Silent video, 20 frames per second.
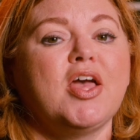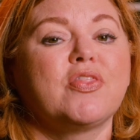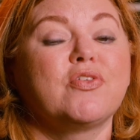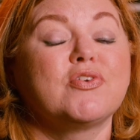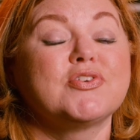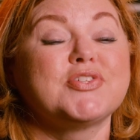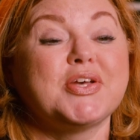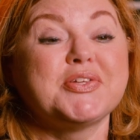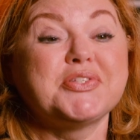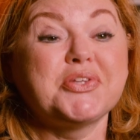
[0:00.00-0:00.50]

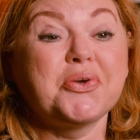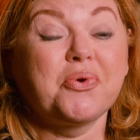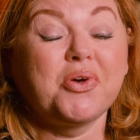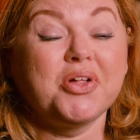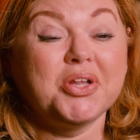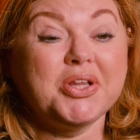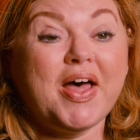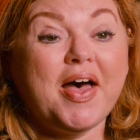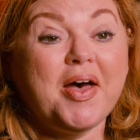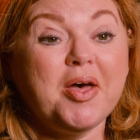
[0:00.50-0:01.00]
There's also
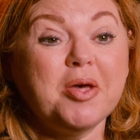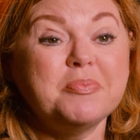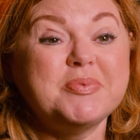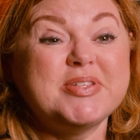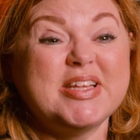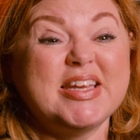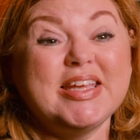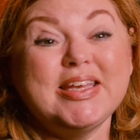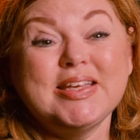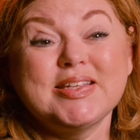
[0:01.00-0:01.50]
clubs
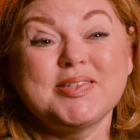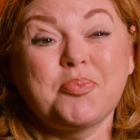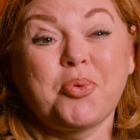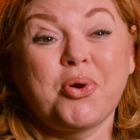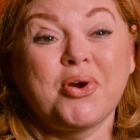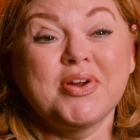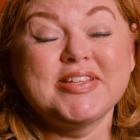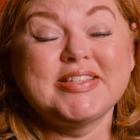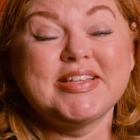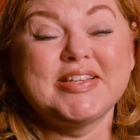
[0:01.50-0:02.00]
and
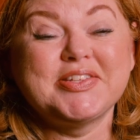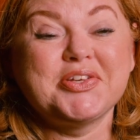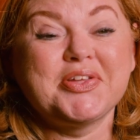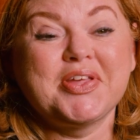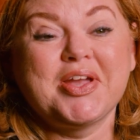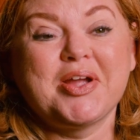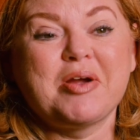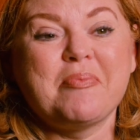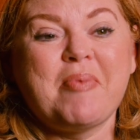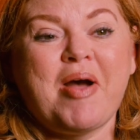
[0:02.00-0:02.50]
esports, as you'll
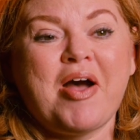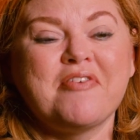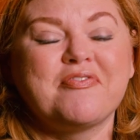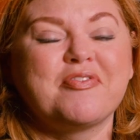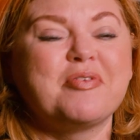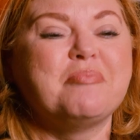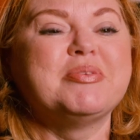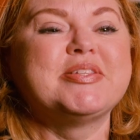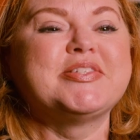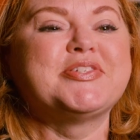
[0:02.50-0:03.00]
hear about
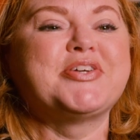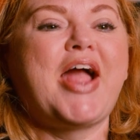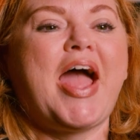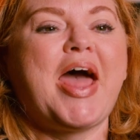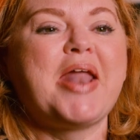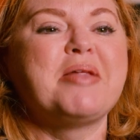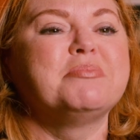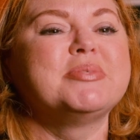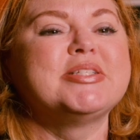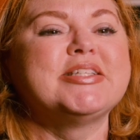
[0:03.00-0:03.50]
from Mr.
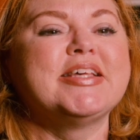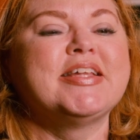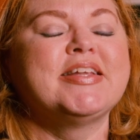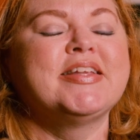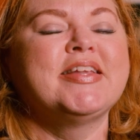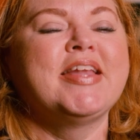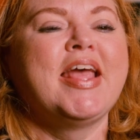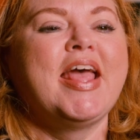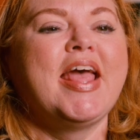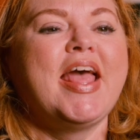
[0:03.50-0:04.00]

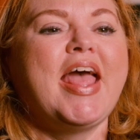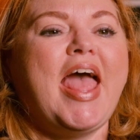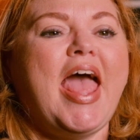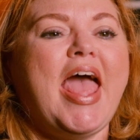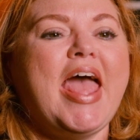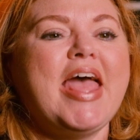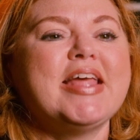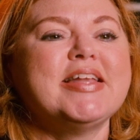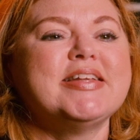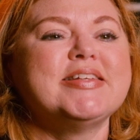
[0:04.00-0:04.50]
Adamson.
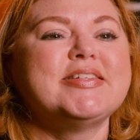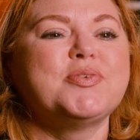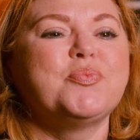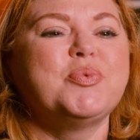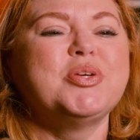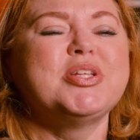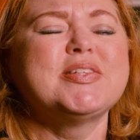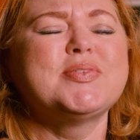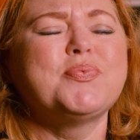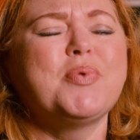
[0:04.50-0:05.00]
And we
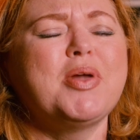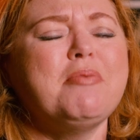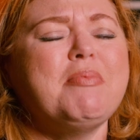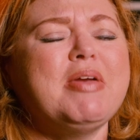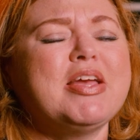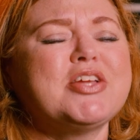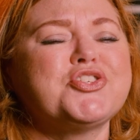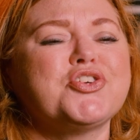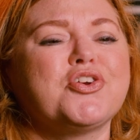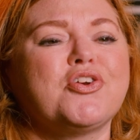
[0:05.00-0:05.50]
just want to
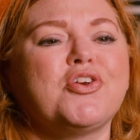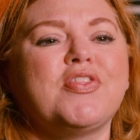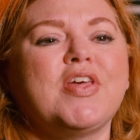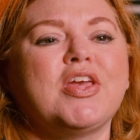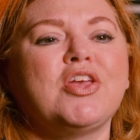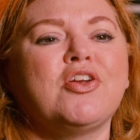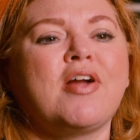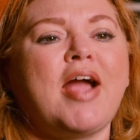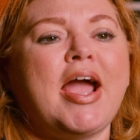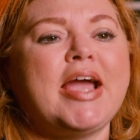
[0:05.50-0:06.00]
make sure that
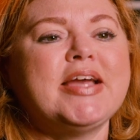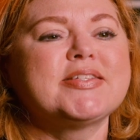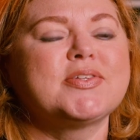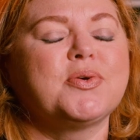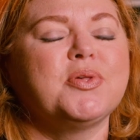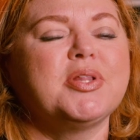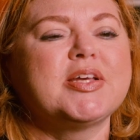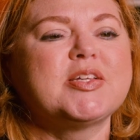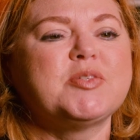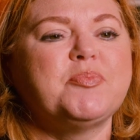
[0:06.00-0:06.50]
your high
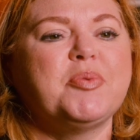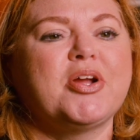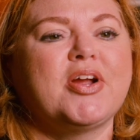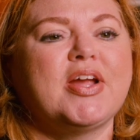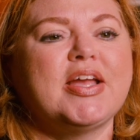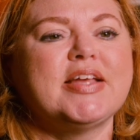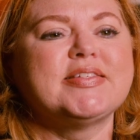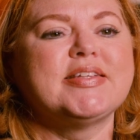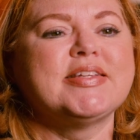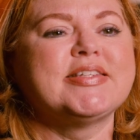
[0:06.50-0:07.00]
school
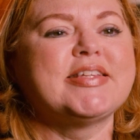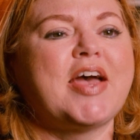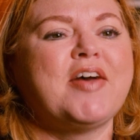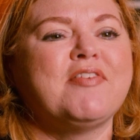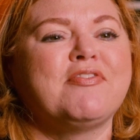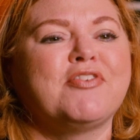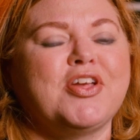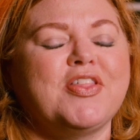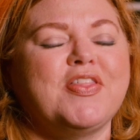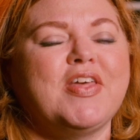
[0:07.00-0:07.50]
experience is
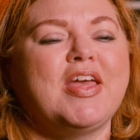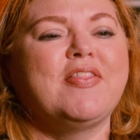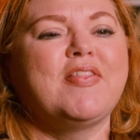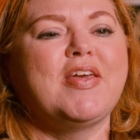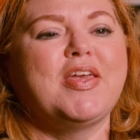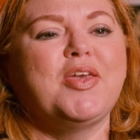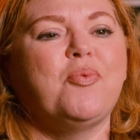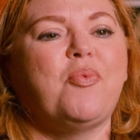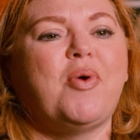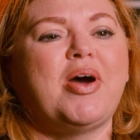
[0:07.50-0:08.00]
everything that
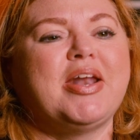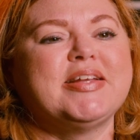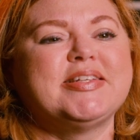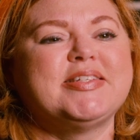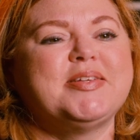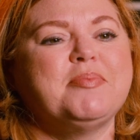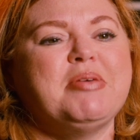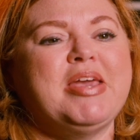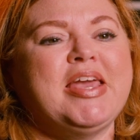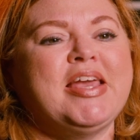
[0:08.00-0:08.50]
you want it
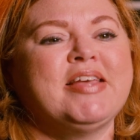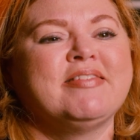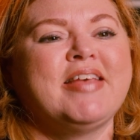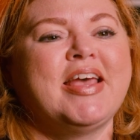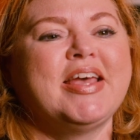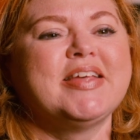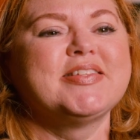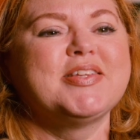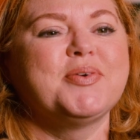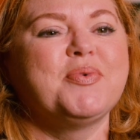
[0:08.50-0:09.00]
to be.
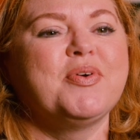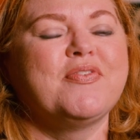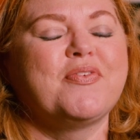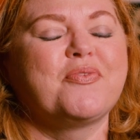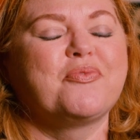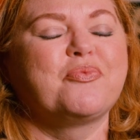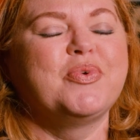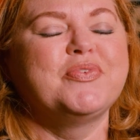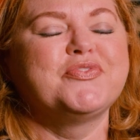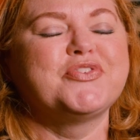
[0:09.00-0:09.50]
So
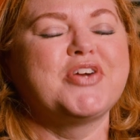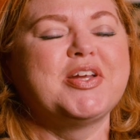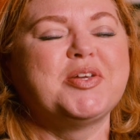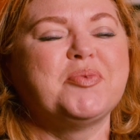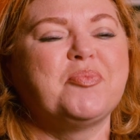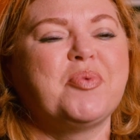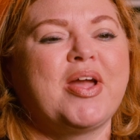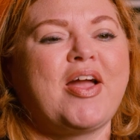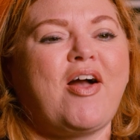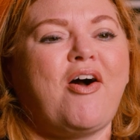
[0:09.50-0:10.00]
we've tried to
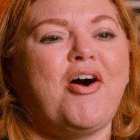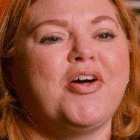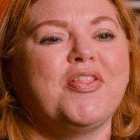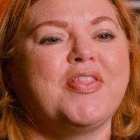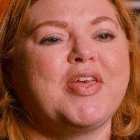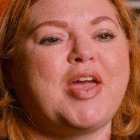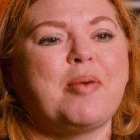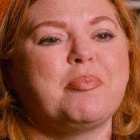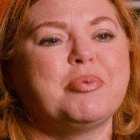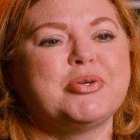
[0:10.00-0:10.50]
bring all
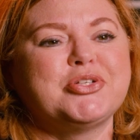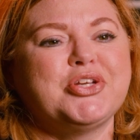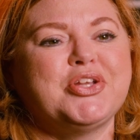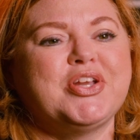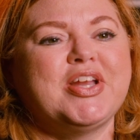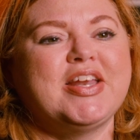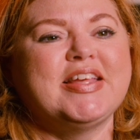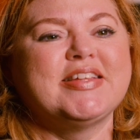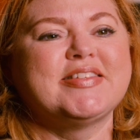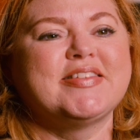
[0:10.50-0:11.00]
the
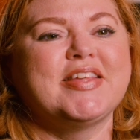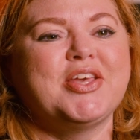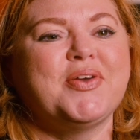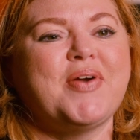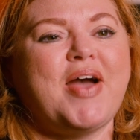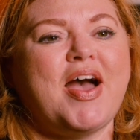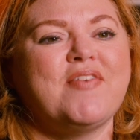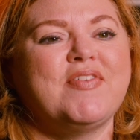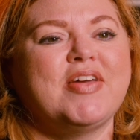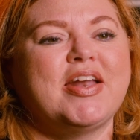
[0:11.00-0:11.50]
opportunities that you
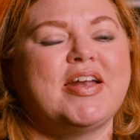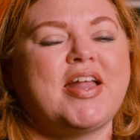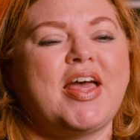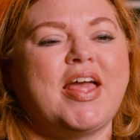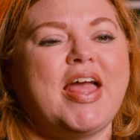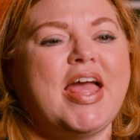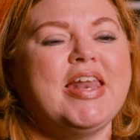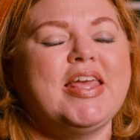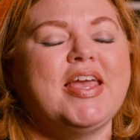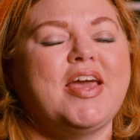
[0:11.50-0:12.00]
have at
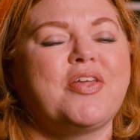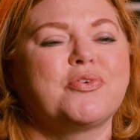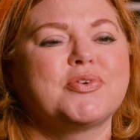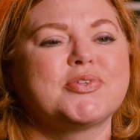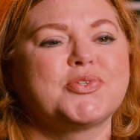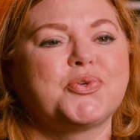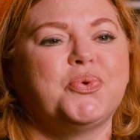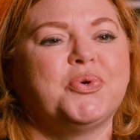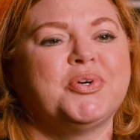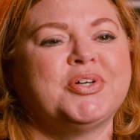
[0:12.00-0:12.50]
any other
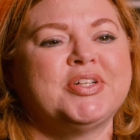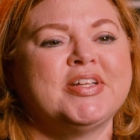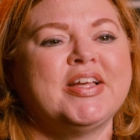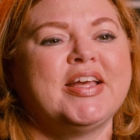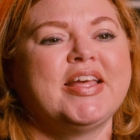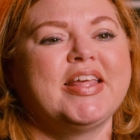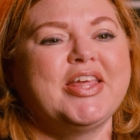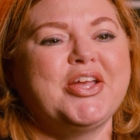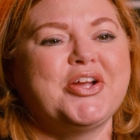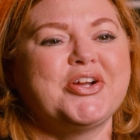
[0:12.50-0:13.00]
school
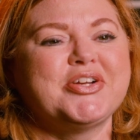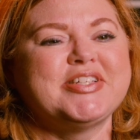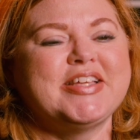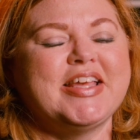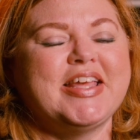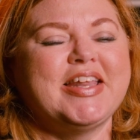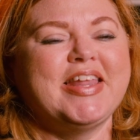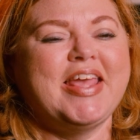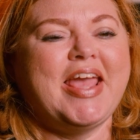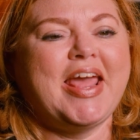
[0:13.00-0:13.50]
here to
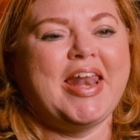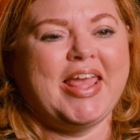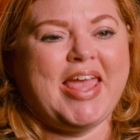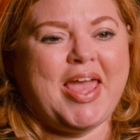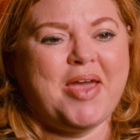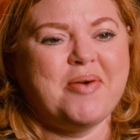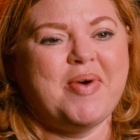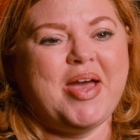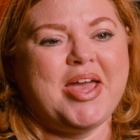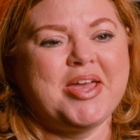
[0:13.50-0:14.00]
Indiana
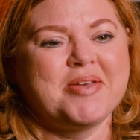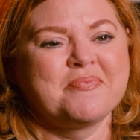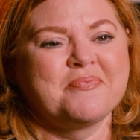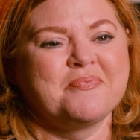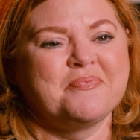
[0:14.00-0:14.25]
Gateway.